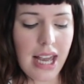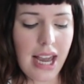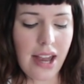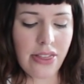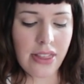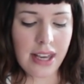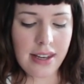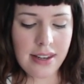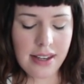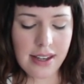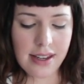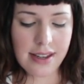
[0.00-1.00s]
And then
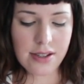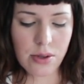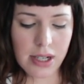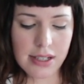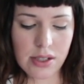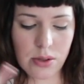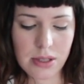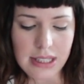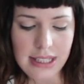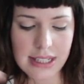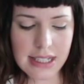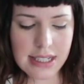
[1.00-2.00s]
he tried to
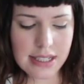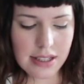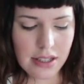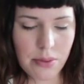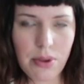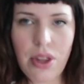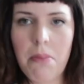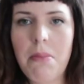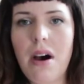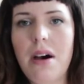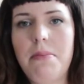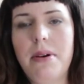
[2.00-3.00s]
clean it with a
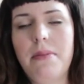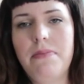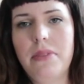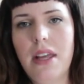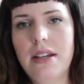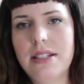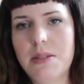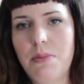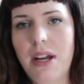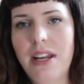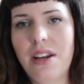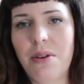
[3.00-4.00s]
mop and
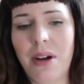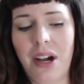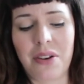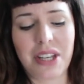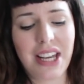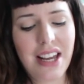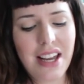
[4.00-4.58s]
spread it around.